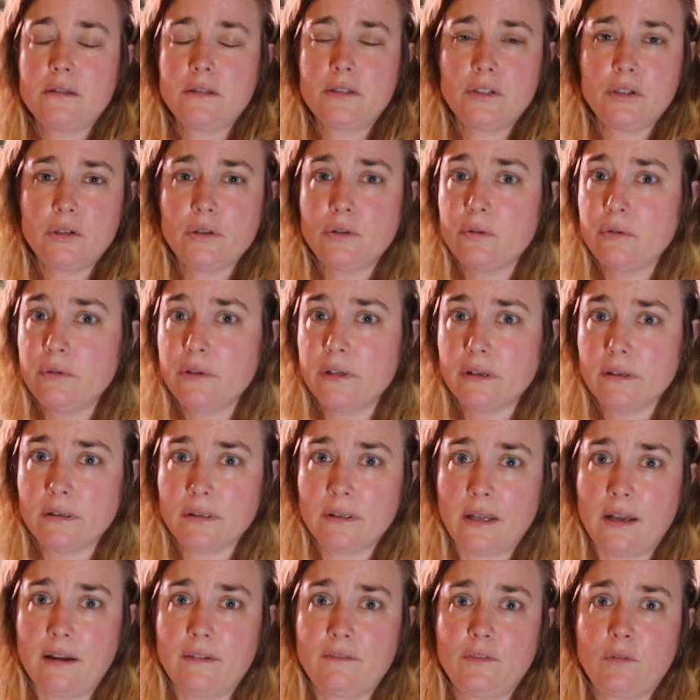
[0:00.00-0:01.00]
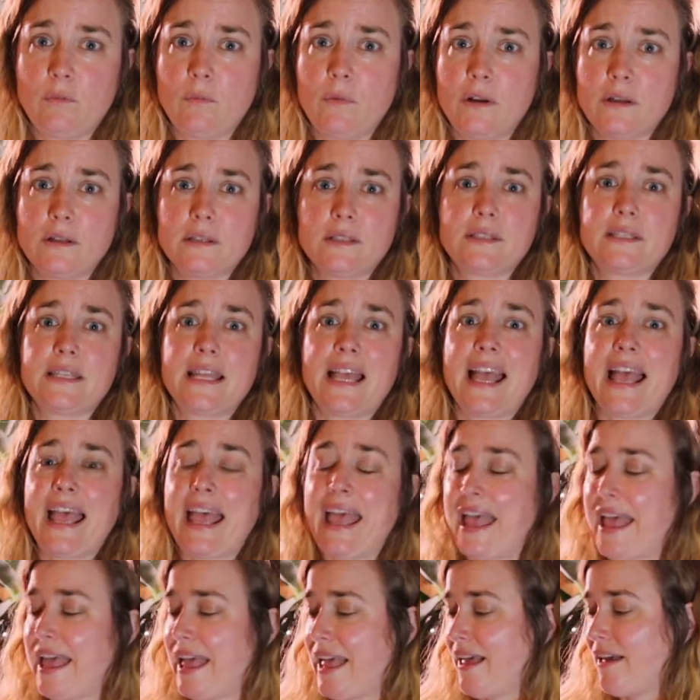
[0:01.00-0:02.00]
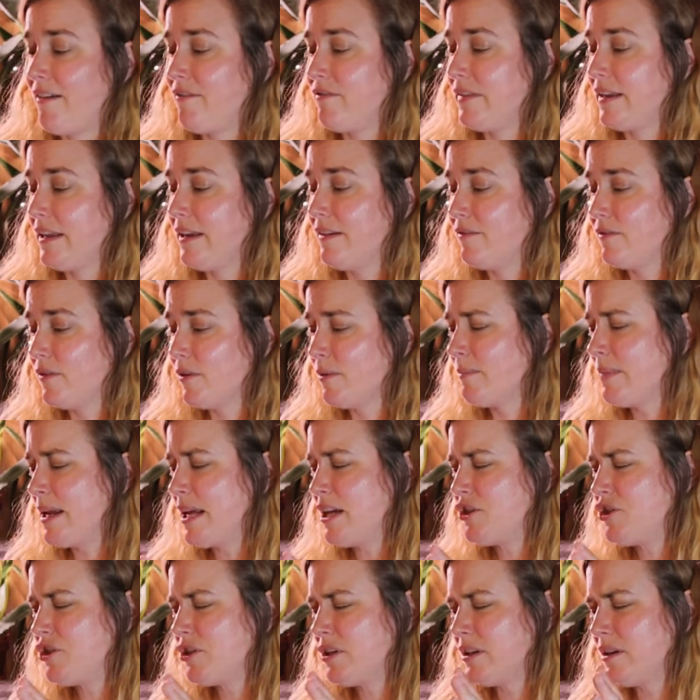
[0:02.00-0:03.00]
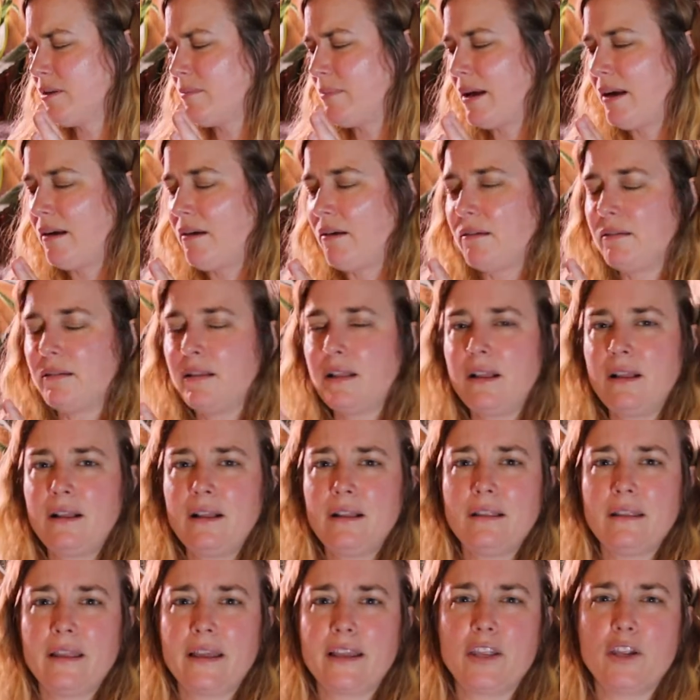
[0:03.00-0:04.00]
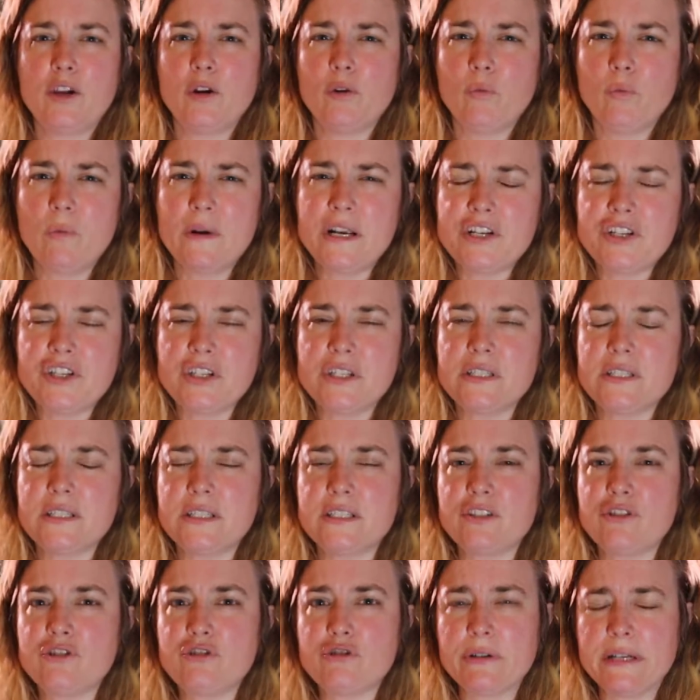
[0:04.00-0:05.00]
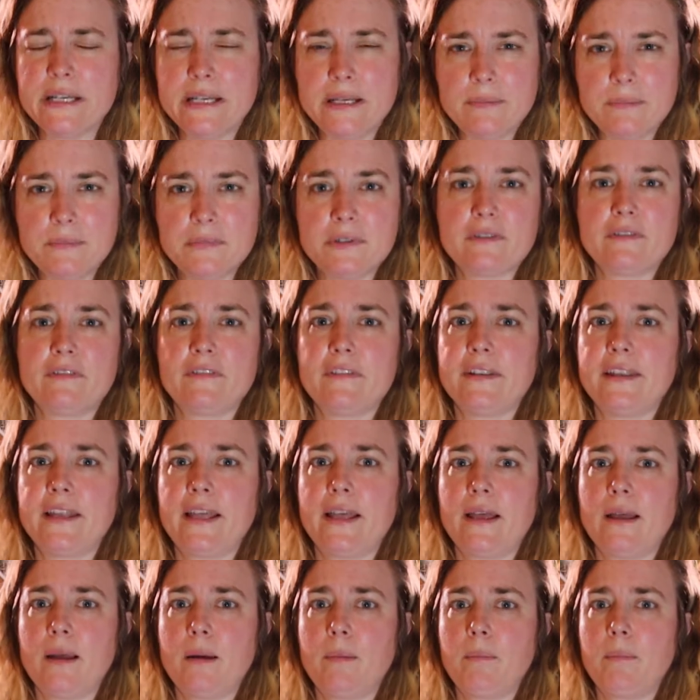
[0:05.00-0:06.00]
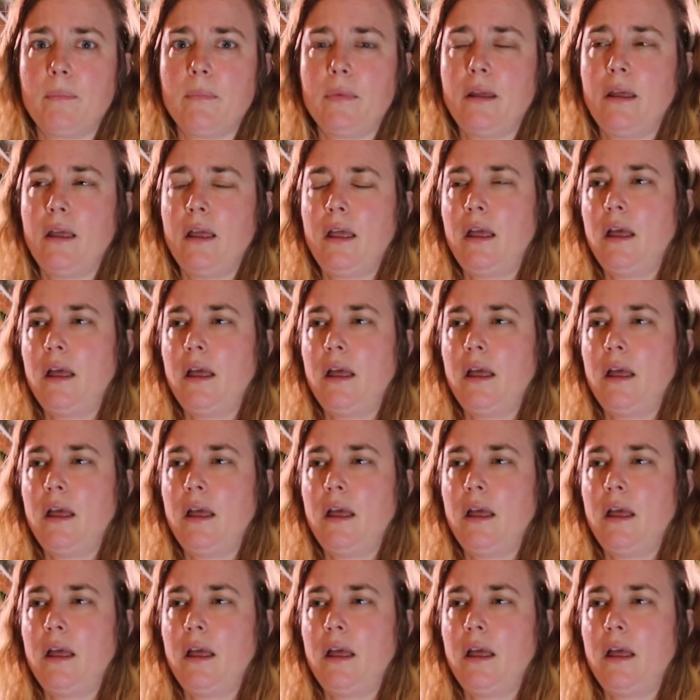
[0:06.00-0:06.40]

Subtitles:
to your loved ones, that have information about like your wishes and dreams for them,